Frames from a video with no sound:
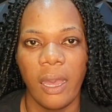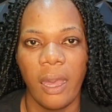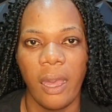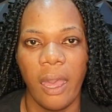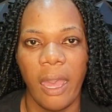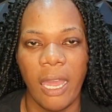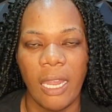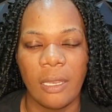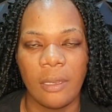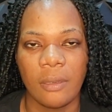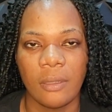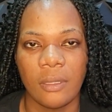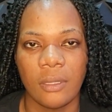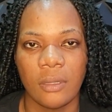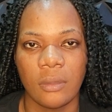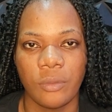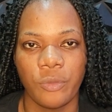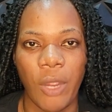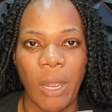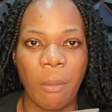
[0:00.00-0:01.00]

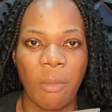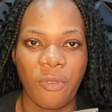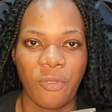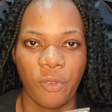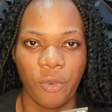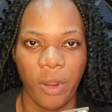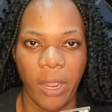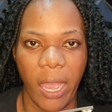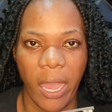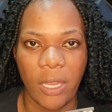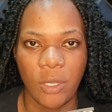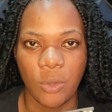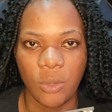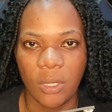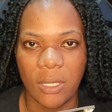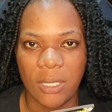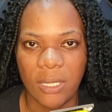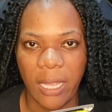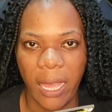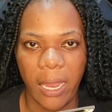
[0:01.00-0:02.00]
and right before I do
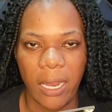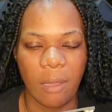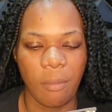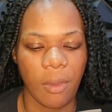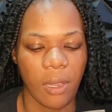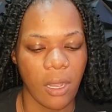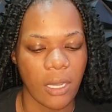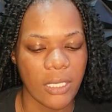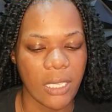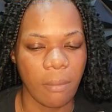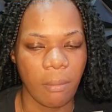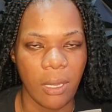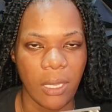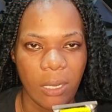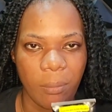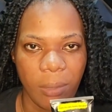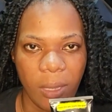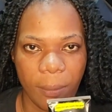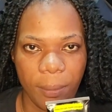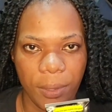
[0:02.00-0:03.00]
the styling, because I make the
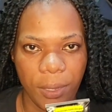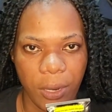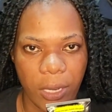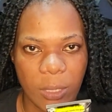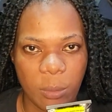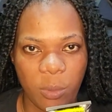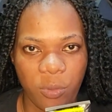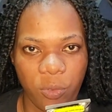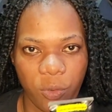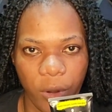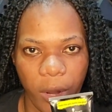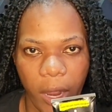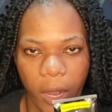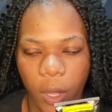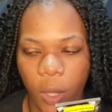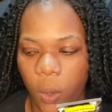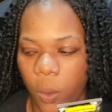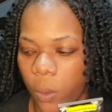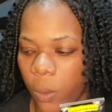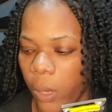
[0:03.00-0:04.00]
baby hairs before I
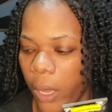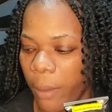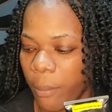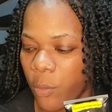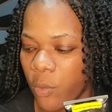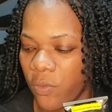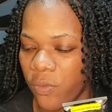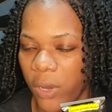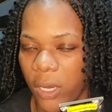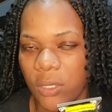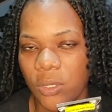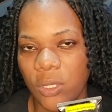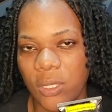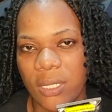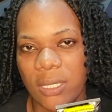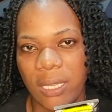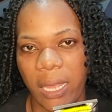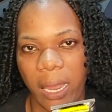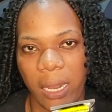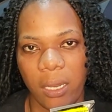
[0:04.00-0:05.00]
move on to
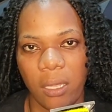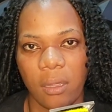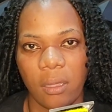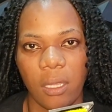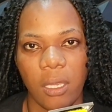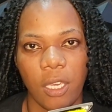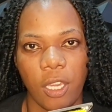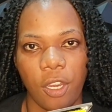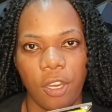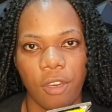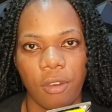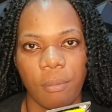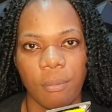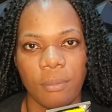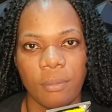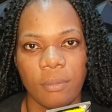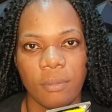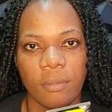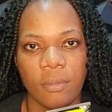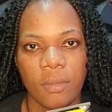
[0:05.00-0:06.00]
styling the hair.
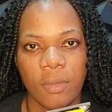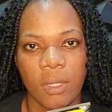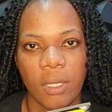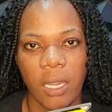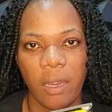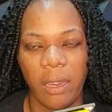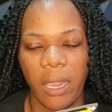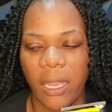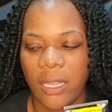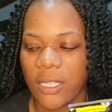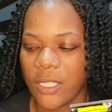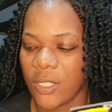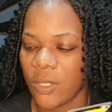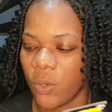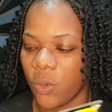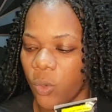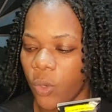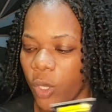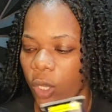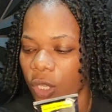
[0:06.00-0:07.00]
Alright,
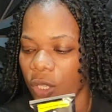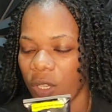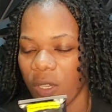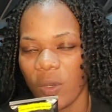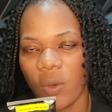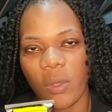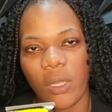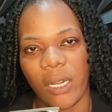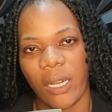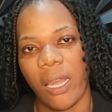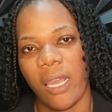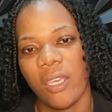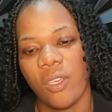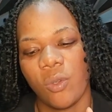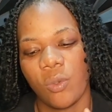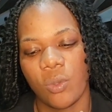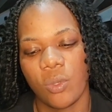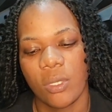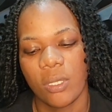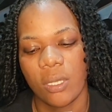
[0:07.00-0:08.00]
so you know that I
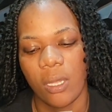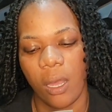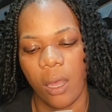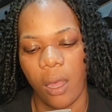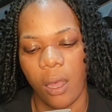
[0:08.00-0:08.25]
use the